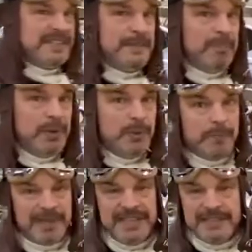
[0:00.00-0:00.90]
the
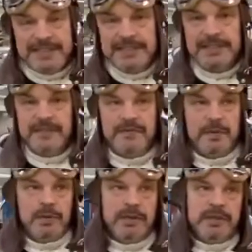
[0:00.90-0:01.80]
blueprint
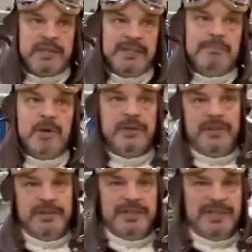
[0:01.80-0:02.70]
for the
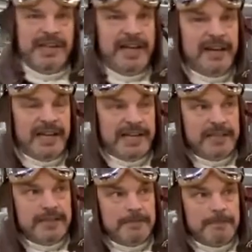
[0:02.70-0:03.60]
modern
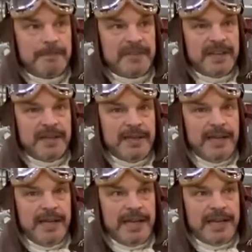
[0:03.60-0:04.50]
airliner.
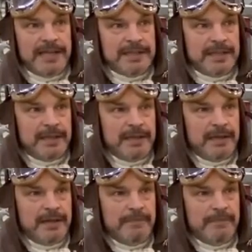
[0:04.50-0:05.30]
And uh,